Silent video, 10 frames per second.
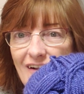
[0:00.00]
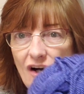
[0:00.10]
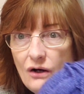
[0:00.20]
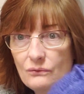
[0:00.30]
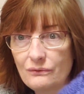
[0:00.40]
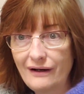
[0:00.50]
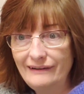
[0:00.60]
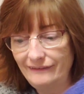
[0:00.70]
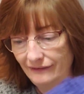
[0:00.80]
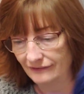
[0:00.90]

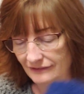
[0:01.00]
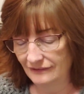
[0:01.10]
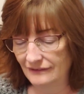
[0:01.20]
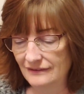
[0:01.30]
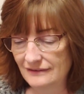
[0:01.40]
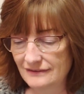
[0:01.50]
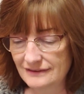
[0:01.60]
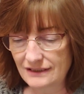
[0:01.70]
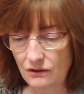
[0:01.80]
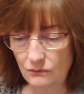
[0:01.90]
Alrighty.
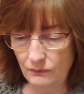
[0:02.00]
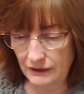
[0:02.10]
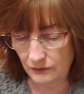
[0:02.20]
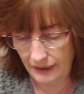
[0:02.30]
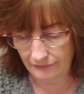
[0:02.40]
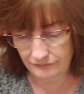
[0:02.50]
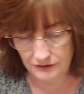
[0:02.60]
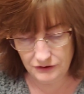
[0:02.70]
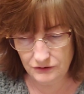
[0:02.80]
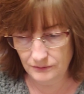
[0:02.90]
So what you have to
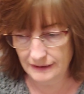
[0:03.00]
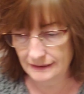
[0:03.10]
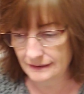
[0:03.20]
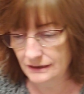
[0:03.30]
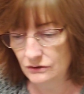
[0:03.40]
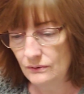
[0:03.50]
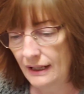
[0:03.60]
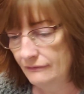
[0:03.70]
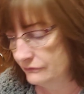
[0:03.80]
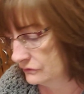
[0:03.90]
do is you
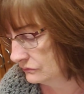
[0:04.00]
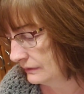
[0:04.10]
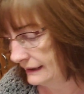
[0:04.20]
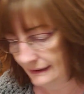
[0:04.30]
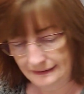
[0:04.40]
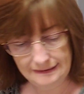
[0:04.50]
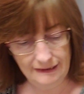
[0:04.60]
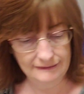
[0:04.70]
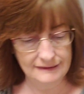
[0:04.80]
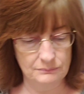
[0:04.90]
have to write a
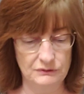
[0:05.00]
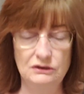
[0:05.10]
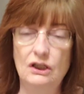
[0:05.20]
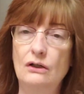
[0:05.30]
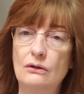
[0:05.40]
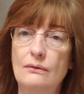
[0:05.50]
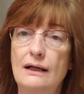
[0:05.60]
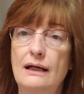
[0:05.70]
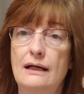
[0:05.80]
sentence below